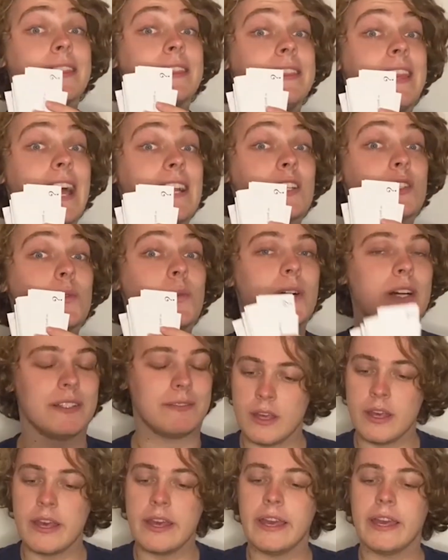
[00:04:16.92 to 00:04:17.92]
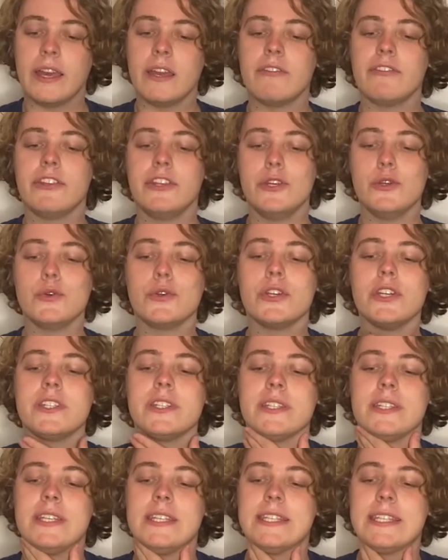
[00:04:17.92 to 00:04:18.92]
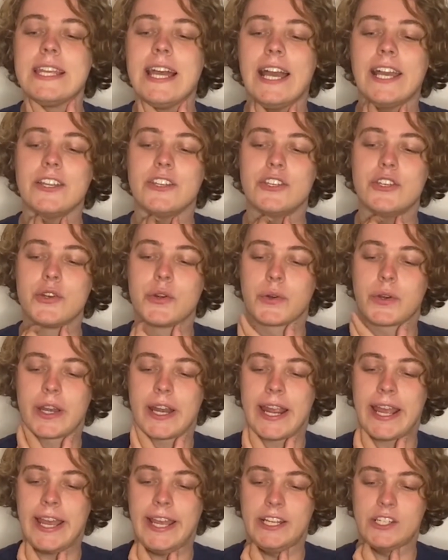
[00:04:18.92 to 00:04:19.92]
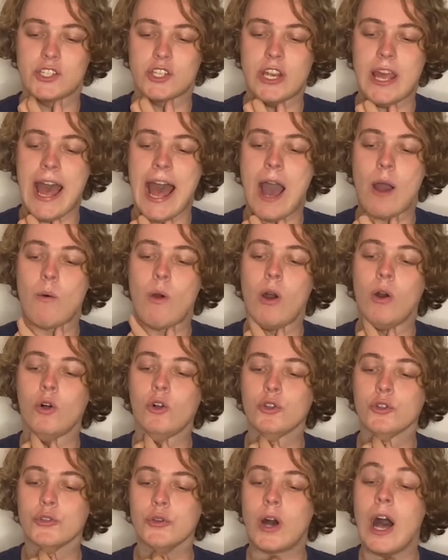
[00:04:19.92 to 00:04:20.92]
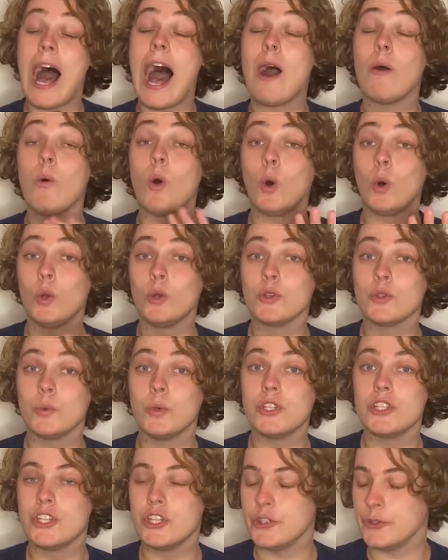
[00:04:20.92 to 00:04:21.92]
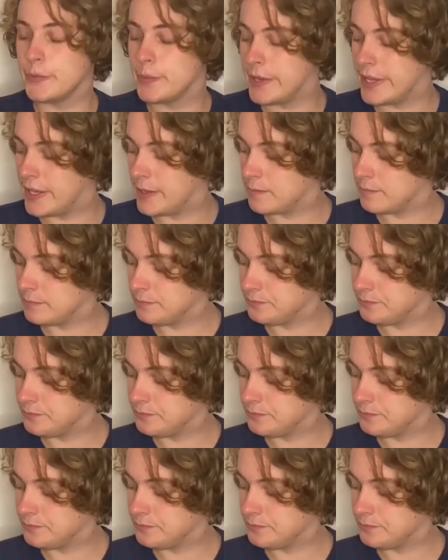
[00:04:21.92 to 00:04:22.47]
Next one. If you could decide your age, how old would you be?